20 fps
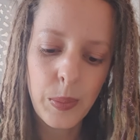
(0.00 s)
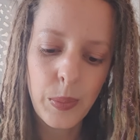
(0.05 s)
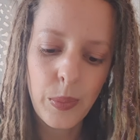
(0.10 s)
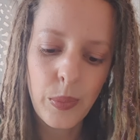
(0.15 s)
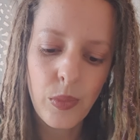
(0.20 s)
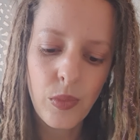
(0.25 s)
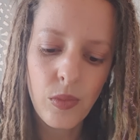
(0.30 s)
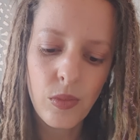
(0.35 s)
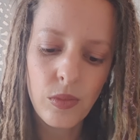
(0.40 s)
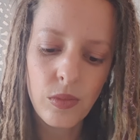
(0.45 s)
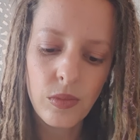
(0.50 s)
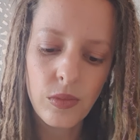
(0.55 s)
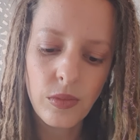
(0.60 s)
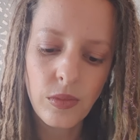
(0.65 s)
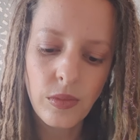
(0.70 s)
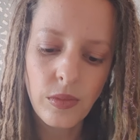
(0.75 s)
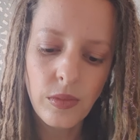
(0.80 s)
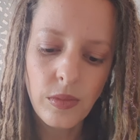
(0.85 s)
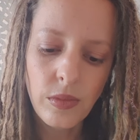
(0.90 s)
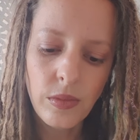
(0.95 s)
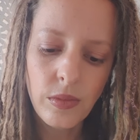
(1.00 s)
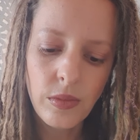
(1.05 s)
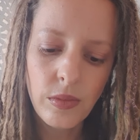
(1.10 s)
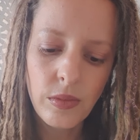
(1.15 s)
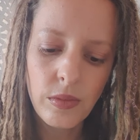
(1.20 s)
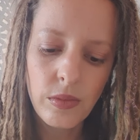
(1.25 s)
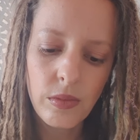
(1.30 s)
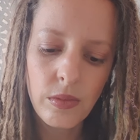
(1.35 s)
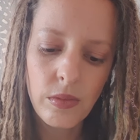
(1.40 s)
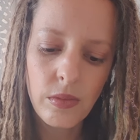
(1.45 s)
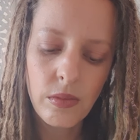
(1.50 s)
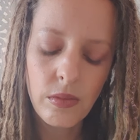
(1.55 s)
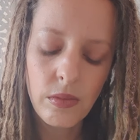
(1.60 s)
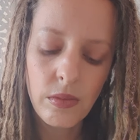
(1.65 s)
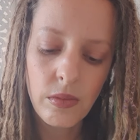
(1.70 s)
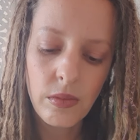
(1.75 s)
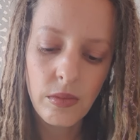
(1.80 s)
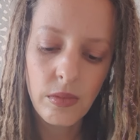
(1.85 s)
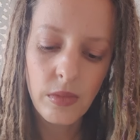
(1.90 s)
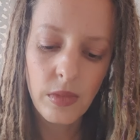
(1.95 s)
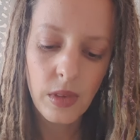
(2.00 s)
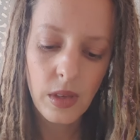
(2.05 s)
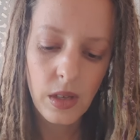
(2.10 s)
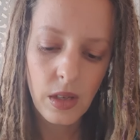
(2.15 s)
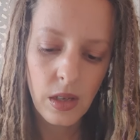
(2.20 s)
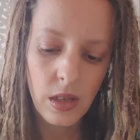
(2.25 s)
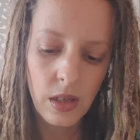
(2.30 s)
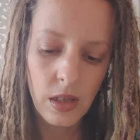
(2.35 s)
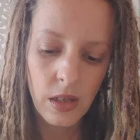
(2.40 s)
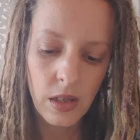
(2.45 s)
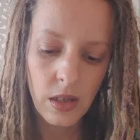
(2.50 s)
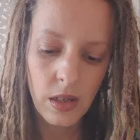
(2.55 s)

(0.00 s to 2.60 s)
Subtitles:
[no speech]